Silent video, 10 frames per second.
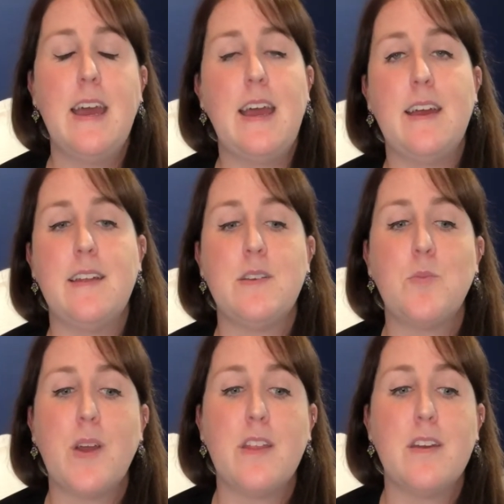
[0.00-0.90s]
and
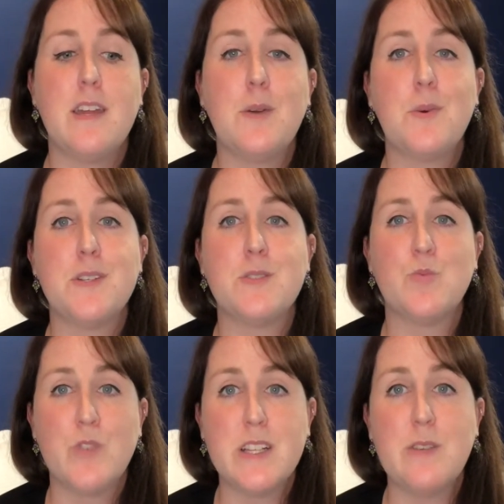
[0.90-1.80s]
whether it was
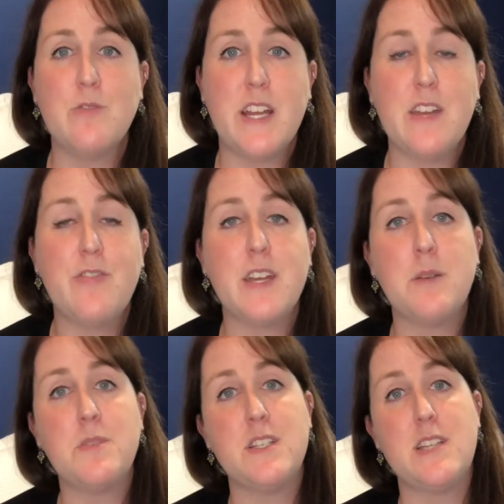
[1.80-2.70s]
really ready for
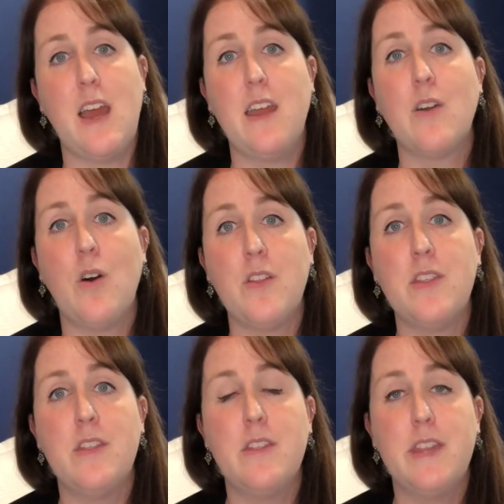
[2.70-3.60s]
him to take
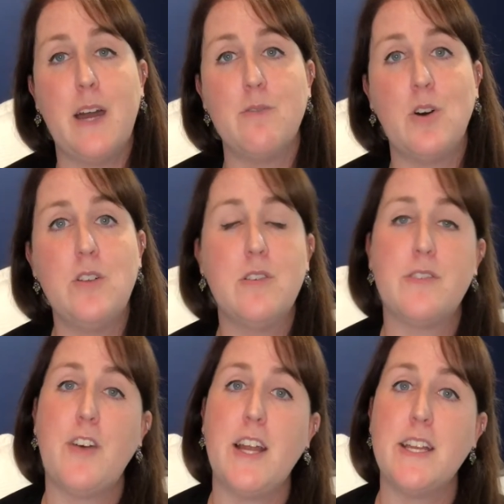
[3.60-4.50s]
on that role or
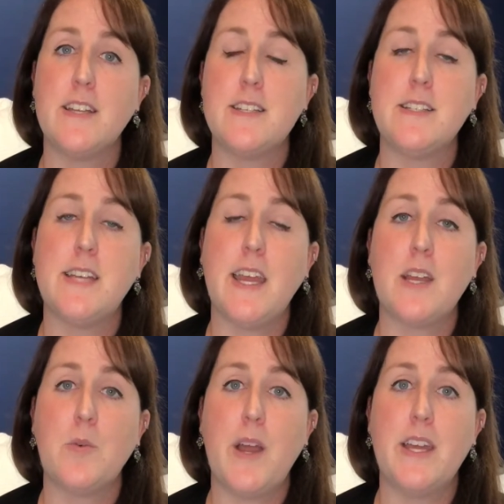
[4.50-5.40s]
if I needed to take it
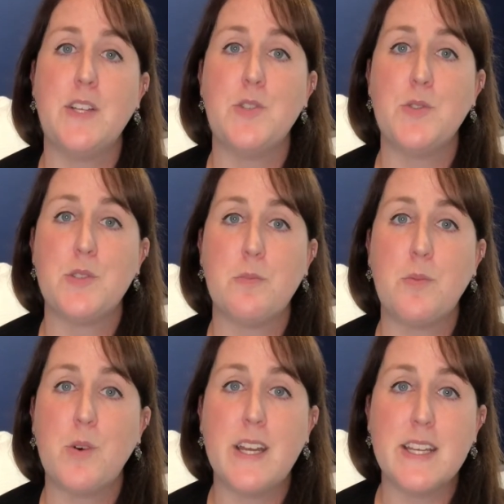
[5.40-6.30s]
away and do some
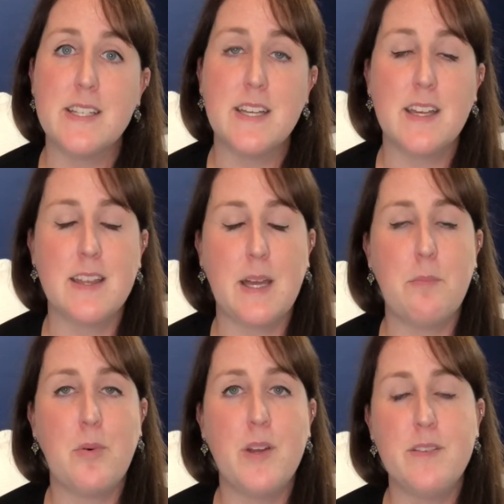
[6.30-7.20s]
more editing at that
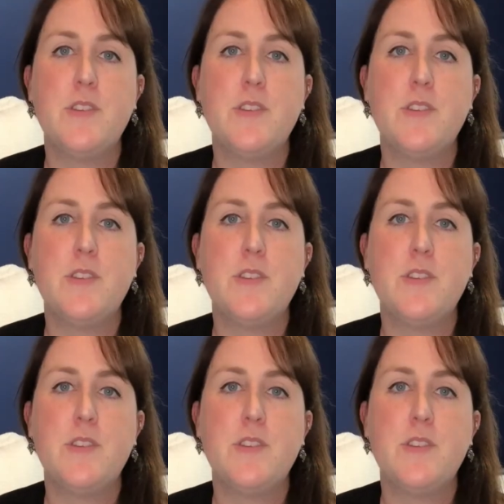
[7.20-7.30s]
point.